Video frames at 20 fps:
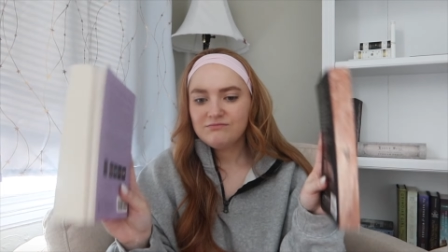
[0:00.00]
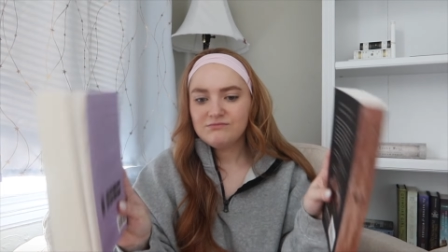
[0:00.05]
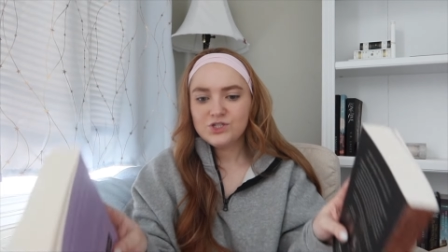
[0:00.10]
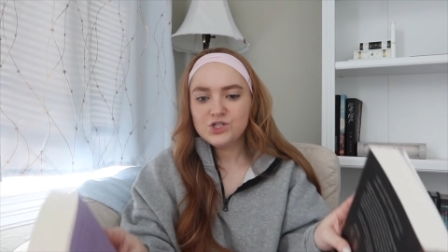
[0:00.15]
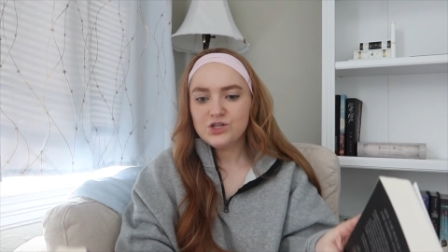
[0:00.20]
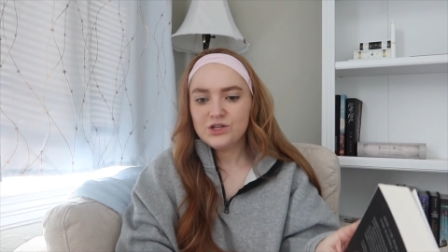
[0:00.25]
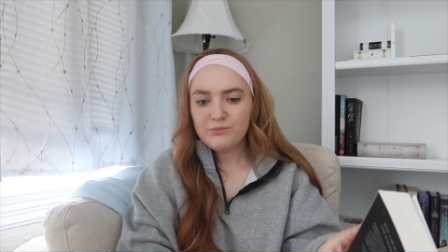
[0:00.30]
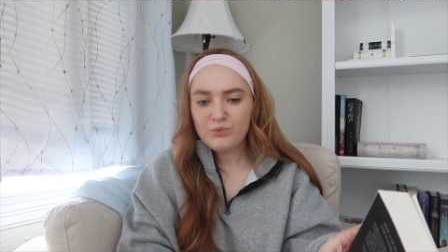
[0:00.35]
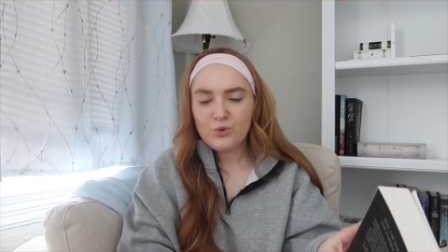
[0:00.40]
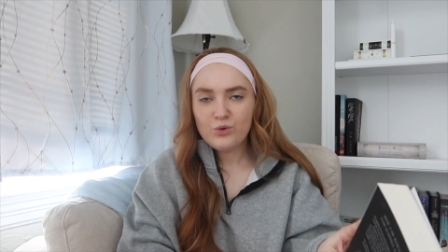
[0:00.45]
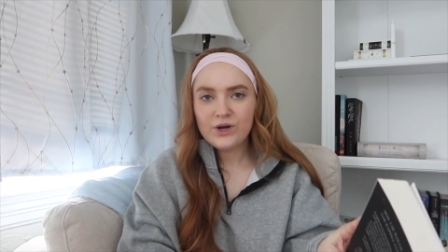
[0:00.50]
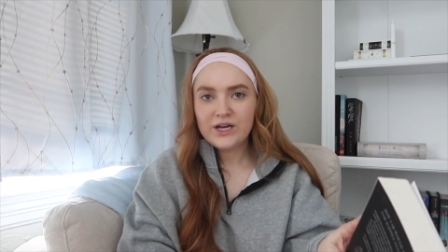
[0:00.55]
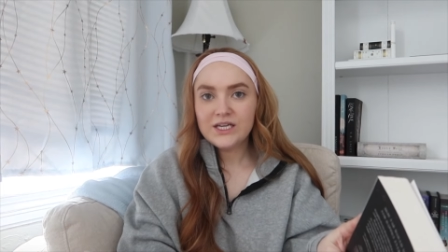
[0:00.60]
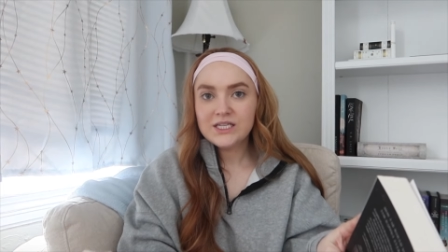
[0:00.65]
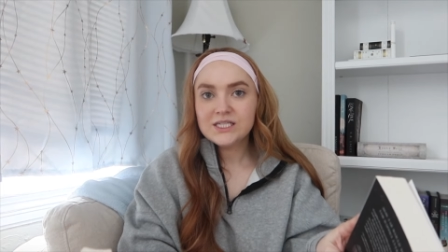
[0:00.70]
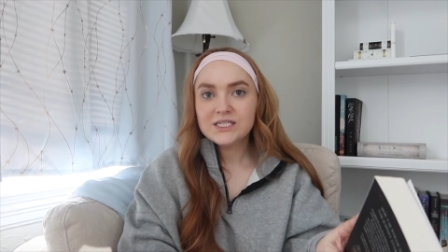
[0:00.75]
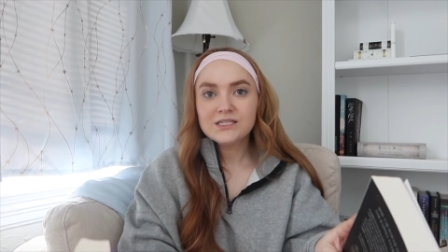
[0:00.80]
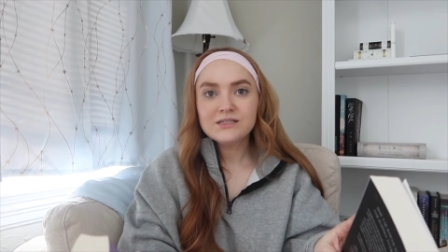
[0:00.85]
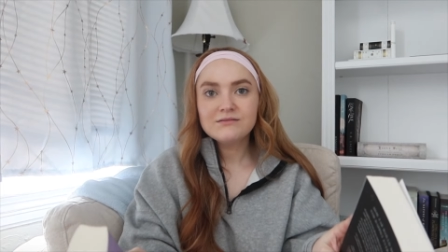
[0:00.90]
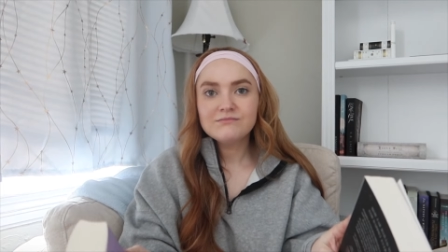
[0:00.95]
to the
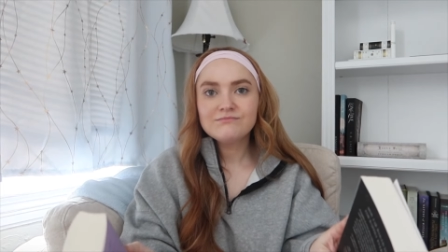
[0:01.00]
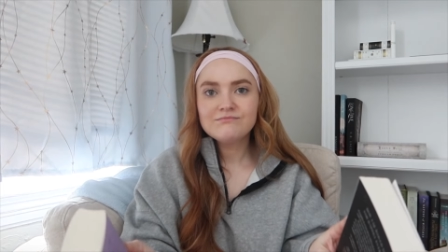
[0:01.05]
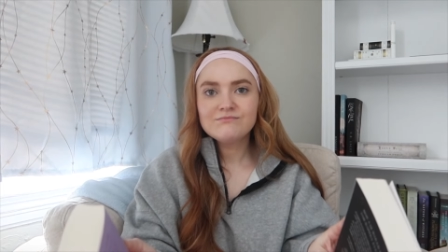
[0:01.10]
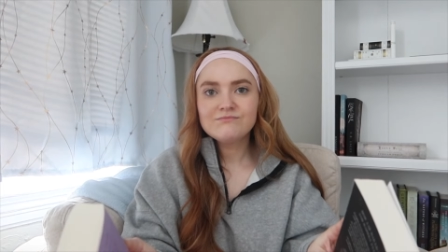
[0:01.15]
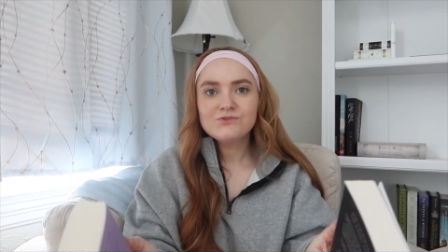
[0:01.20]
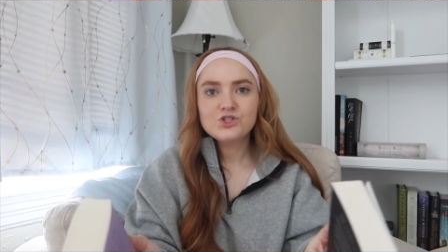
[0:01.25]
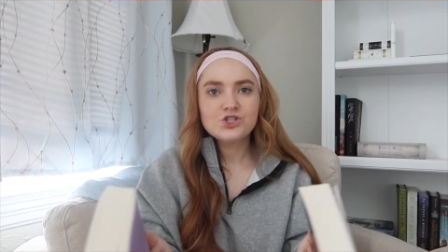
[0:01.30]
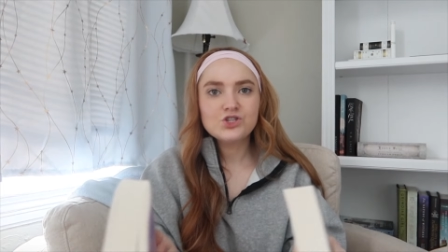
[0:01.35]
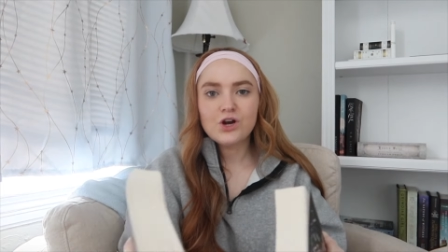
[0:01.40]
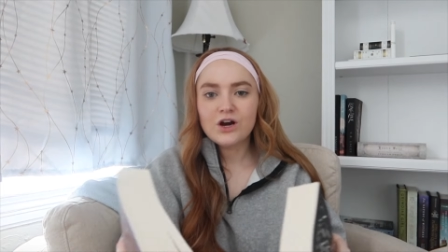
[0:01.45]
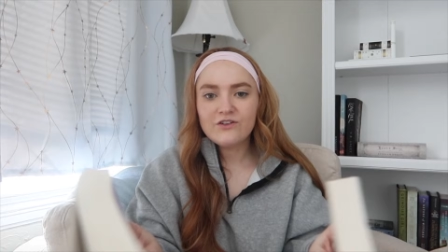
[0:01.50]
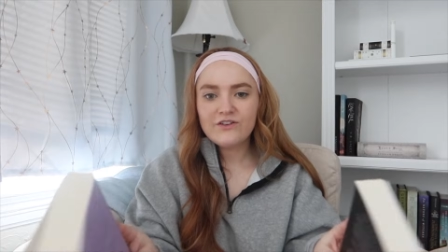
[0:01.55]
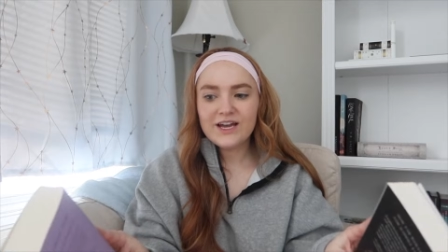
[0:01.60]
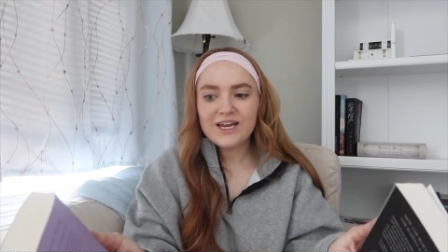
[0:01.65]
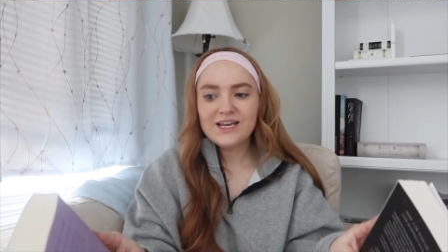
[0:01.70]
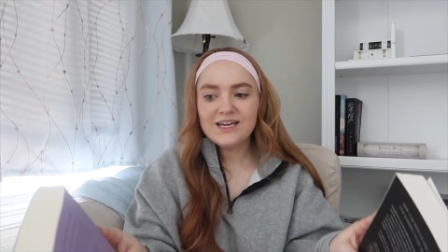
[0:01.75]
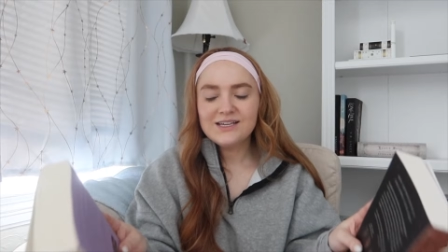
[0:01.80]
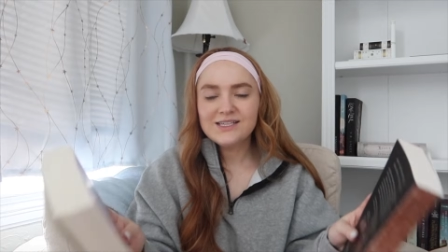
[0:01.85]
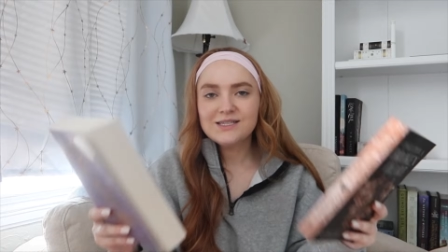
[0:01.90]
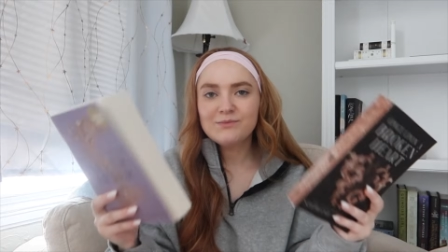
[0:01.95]
point star
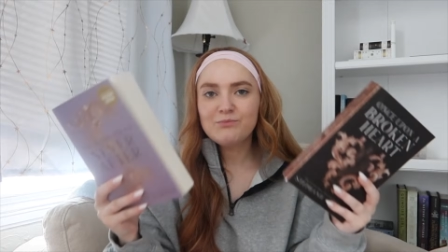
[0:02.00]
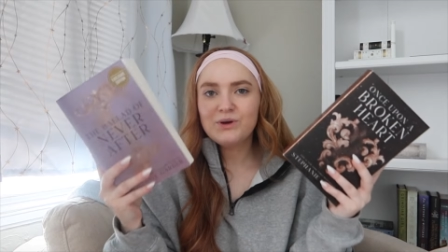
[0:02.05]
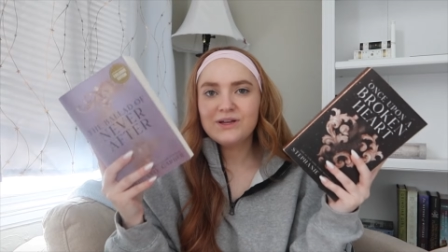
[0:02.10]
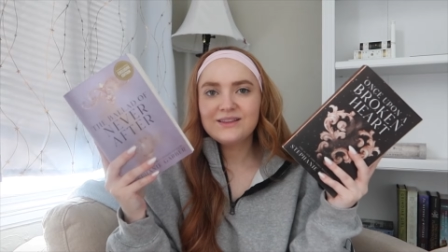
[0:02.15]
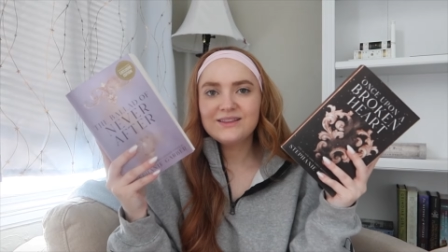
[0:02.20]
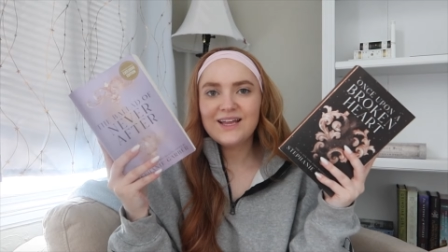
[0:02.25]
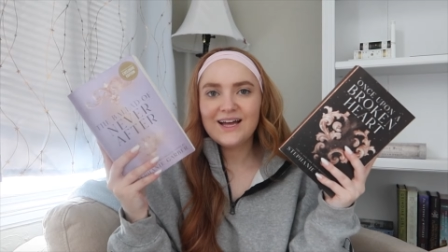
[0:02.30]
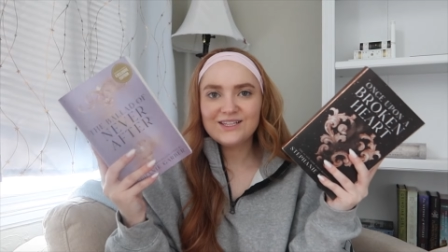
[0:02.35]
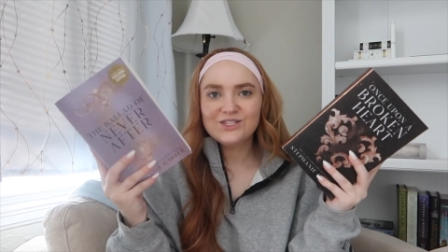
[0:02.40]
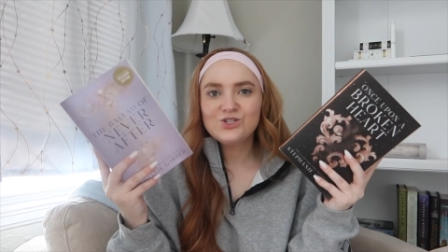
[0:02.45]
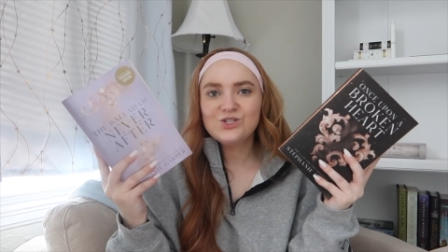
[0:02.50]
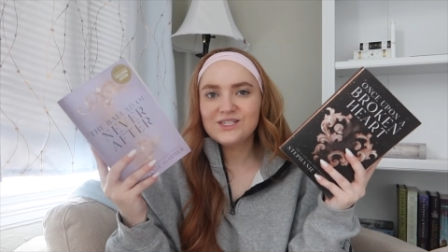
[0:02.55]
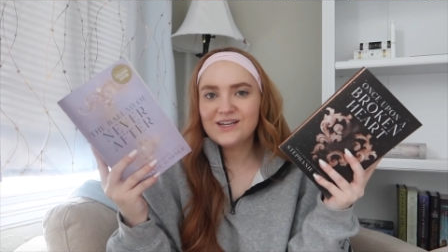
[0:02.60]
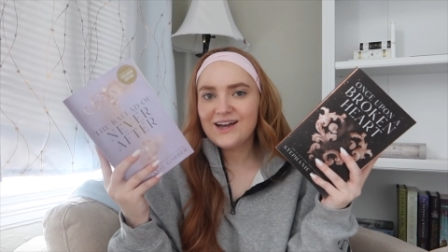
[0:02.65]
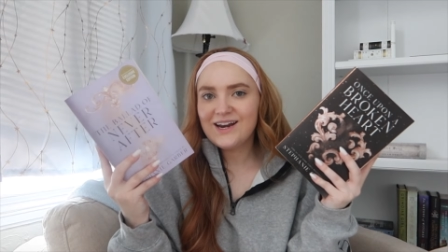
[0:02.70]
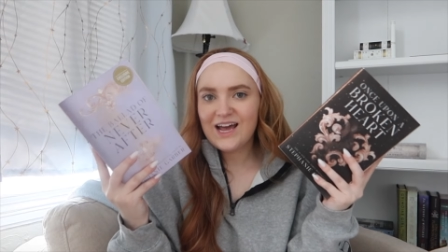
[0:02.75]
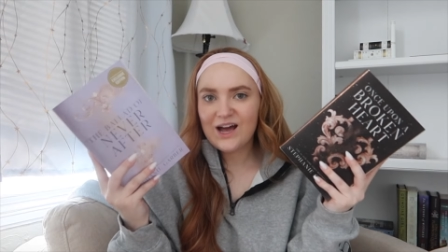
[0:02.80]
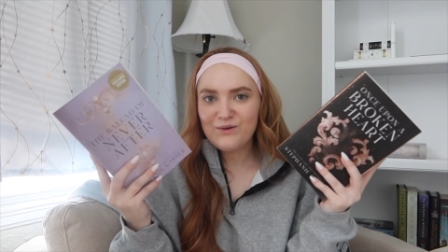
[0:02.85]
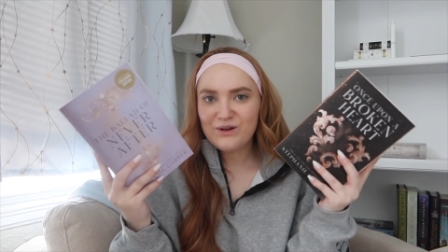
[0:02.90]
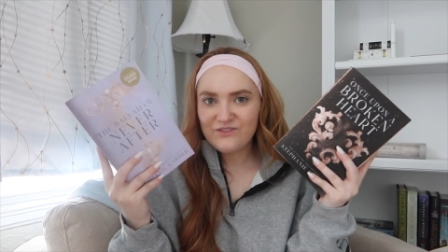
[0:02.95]
ratings, but that's just
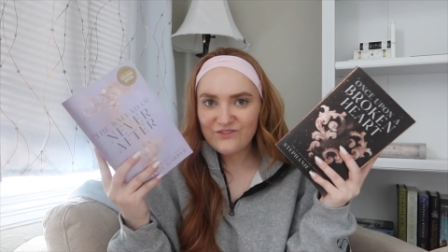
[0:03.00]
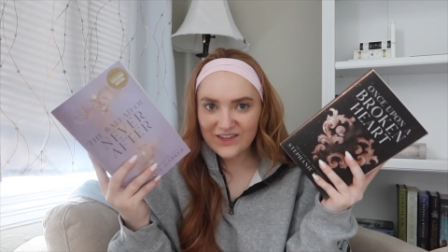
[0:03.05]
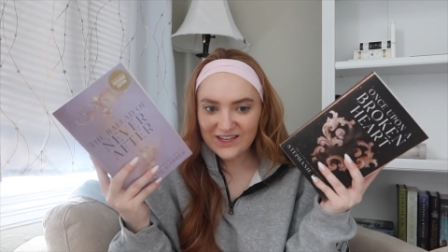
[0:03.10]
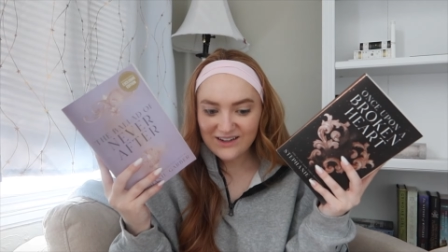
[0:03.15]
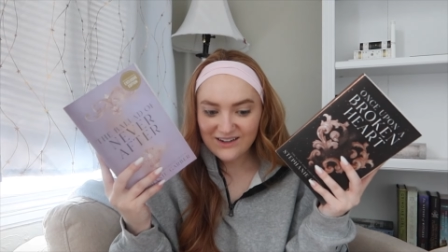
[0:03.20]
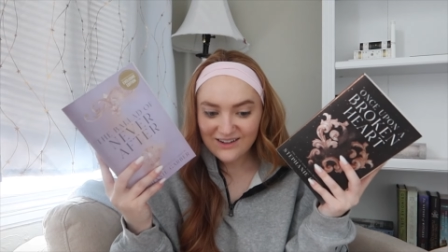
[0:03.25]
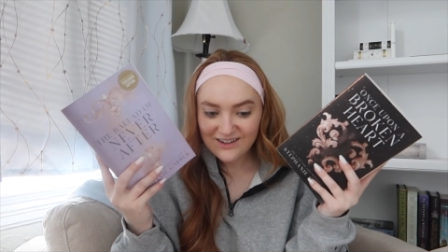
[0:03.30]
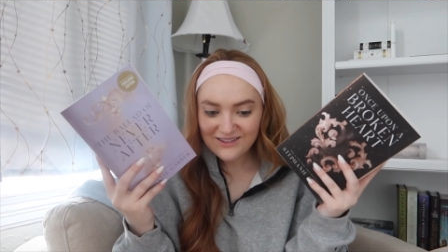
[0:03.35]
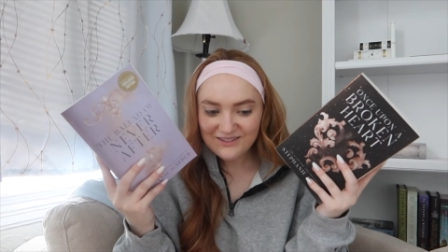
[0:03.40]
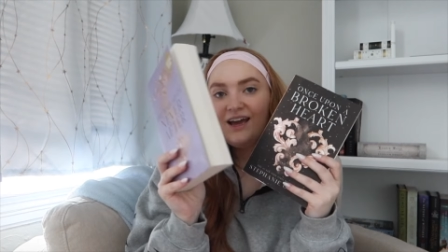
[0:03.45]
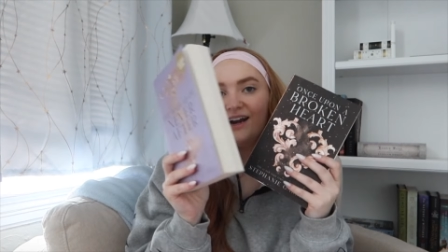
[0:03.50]
kind of how I feel.